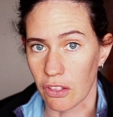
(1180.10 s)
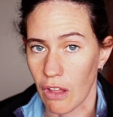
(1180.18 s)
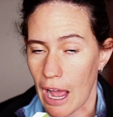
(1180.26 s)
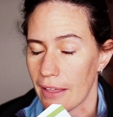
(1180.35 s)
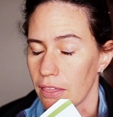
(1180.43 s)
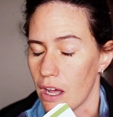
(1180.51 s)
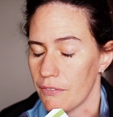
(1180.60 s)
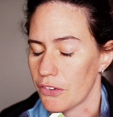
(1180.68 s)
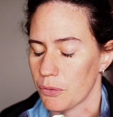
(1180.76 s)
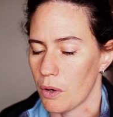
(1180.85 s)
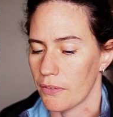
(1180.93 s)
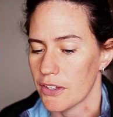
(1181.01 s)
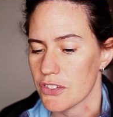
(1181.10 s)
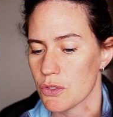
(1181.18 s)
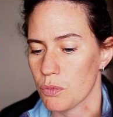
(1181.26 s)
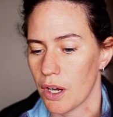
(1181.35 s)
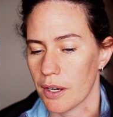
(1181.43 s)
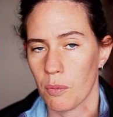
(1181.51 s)
I love this one. This is
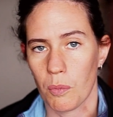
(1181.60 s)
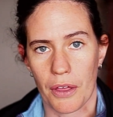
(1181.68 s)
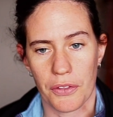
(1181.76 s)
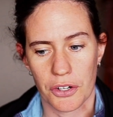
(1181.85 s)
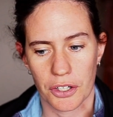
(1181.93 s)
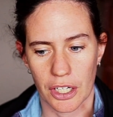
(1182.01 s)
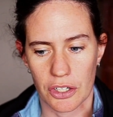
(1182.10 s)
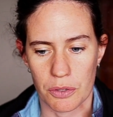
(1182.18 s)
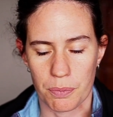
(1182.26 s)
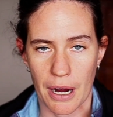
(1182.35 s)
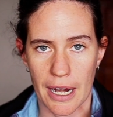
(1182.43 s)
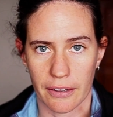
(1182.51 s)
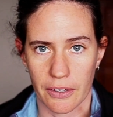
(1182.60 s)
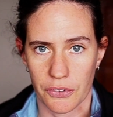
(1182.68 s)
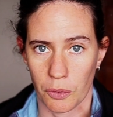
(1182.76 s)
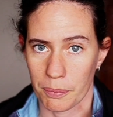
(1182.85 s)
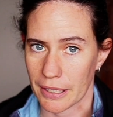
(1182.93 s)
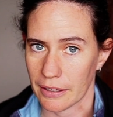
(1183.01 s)
one, whether you're going to do bridleless
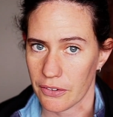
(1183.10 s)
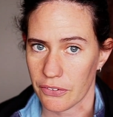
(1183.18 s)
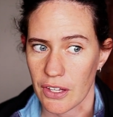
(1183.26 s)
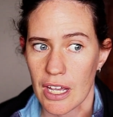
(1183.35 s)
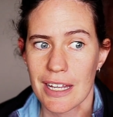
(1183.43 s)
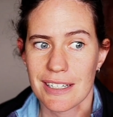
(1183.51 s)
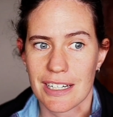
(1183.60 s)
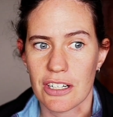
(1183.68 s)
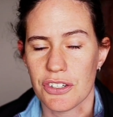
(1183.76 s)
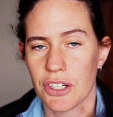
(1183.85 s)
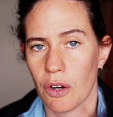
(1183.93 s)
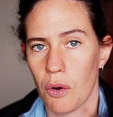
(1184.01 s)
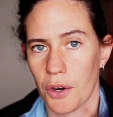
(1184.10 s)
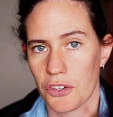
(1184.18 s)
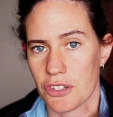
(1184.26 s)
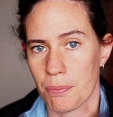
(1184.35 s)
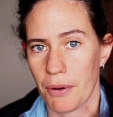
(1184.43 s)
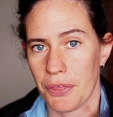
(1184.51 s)
or bitless, teaching your horse
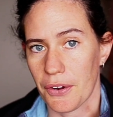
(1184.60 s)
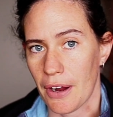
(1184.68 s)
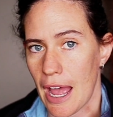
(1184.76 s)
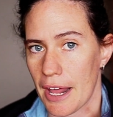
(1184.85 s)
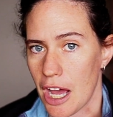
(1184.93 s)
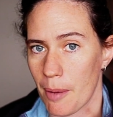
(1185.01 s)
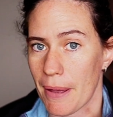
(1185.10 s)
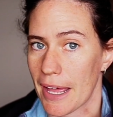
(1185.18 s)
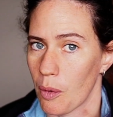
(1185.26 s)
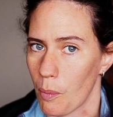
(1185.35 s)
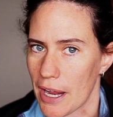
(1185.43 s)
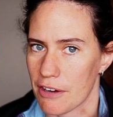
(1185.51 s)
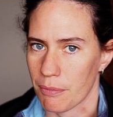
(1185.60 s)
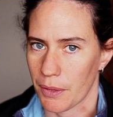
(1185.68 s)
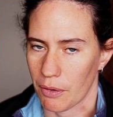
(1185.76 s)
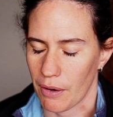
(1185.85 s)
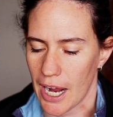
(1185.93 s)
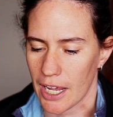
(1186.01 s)
to put their head up and away from the
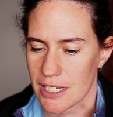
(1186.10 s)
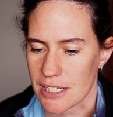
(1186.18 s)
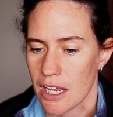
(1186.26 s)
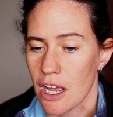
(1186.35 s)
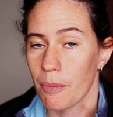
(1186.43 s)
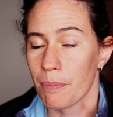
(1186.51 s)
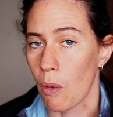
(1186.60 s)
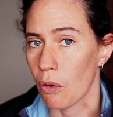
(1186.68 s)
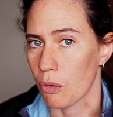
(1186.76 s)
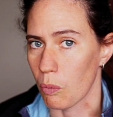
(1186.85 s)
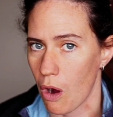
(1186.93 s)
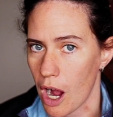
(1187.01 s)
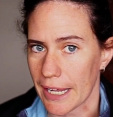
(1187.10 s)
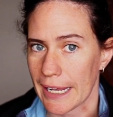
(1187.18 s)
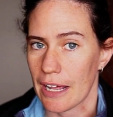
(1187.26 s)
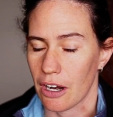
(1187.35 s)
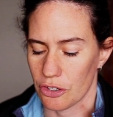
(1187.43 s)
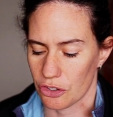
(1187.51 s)
grass, both walking
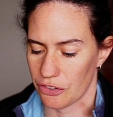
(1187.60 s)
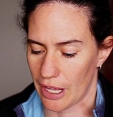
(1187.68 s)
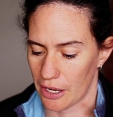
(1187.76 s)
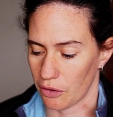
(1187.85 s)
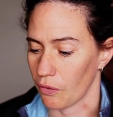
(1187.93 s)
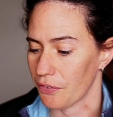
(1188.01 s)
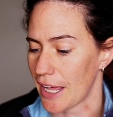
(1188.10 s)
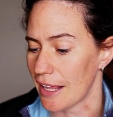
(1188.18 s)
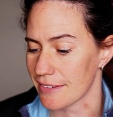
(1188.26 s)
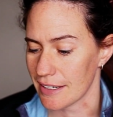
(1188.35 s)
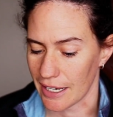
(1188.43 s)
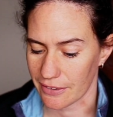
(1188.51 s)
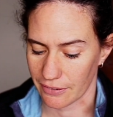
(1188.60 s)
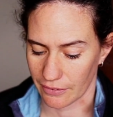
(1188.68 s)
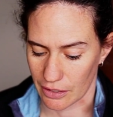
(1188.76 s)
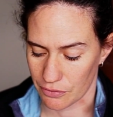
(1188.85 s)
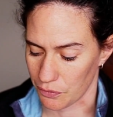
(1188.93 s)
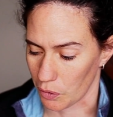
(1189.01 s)
and under saddle. That's an
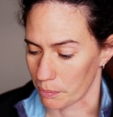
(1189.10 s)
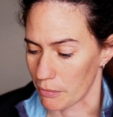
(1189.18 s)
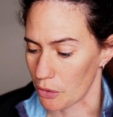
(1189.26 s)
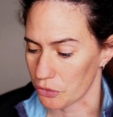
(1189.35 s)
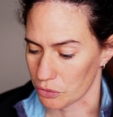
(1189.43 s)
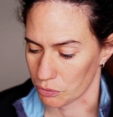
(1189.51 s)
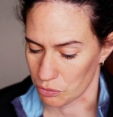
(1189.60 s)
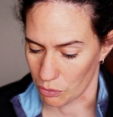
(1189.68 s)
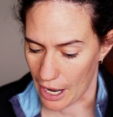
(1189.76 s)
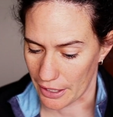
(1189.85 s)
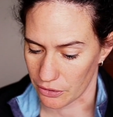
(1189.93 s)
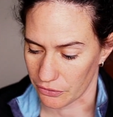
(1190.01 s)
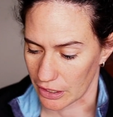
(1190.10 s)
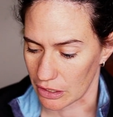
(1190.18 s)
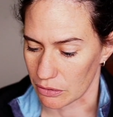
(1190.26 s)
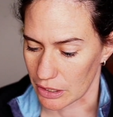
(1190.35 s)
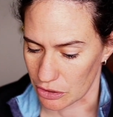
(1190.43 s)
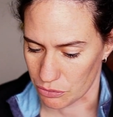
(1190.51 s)
excellent for most riders,
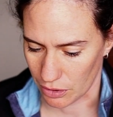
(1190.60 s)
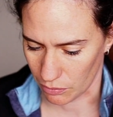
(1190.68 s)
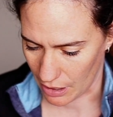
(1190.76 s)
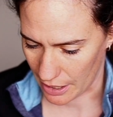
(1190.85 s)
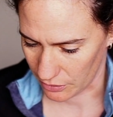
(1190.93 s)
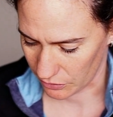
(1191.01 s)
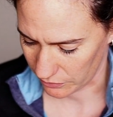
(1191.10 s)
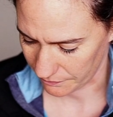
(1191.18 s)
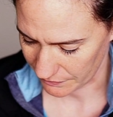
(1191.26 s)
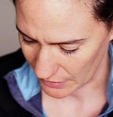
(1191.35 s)
including trail riders.